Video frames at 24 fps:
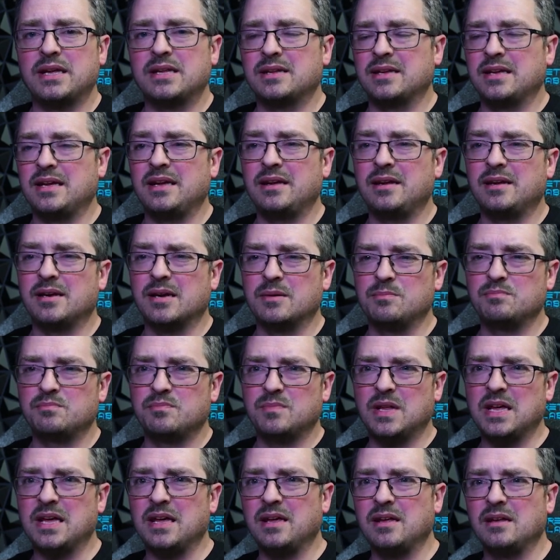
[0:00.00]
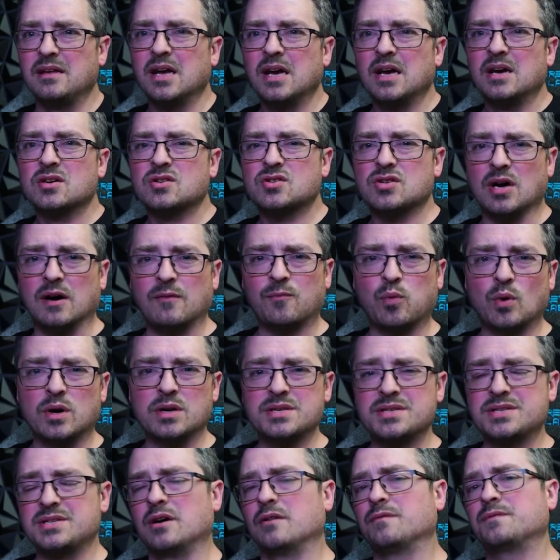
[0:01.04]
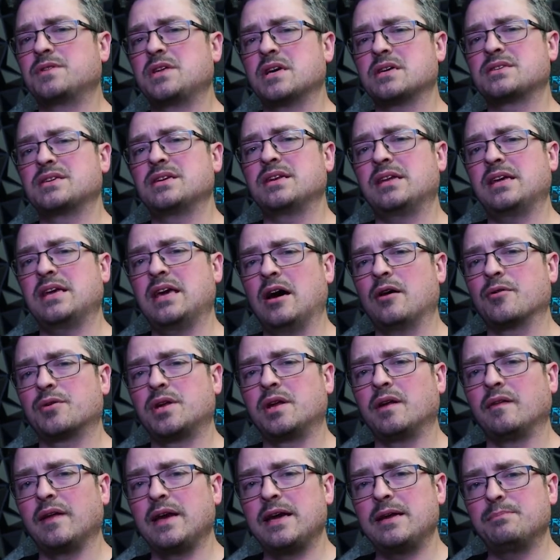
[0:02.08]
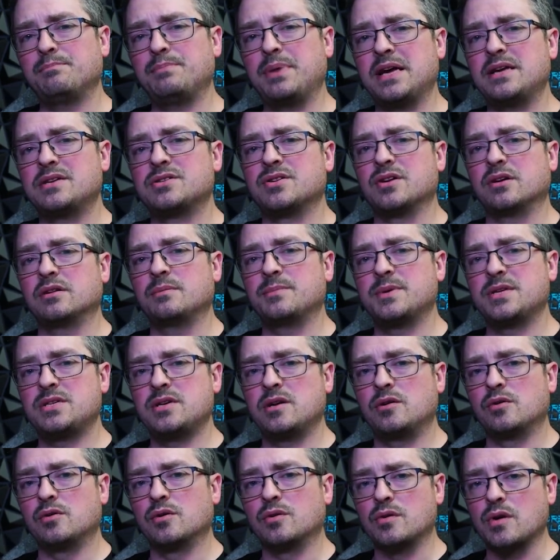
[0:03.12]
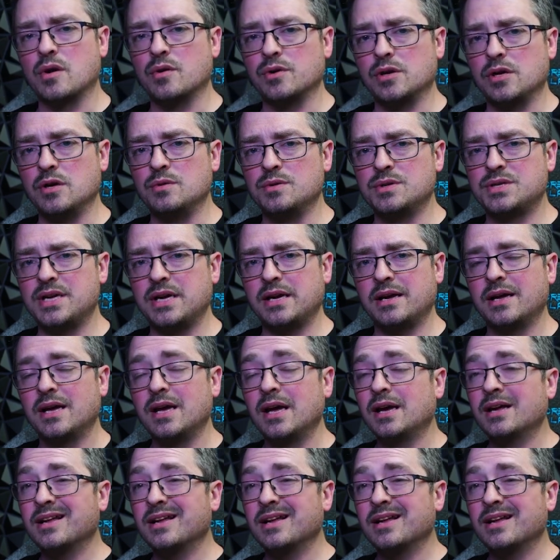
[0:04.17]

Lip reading: The software itself doesn't calculate based on the material you're using.